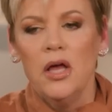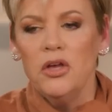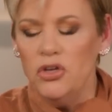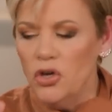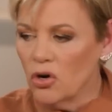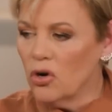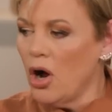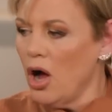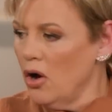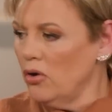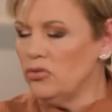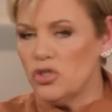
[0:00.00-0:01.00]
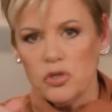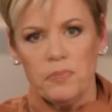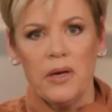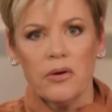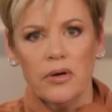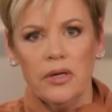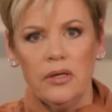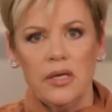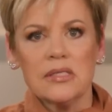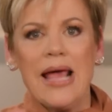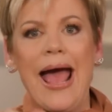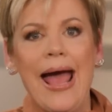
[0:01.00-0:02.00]
Your own spirit
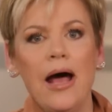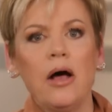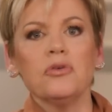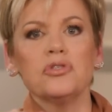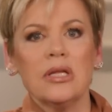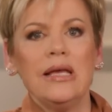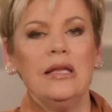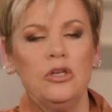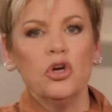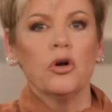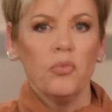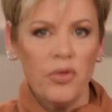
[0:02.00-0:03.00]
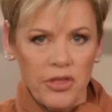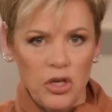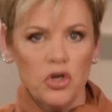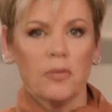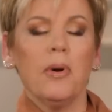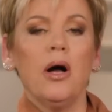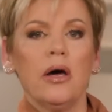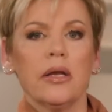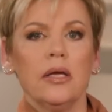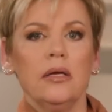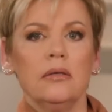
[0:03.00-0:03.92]
is housed within your body.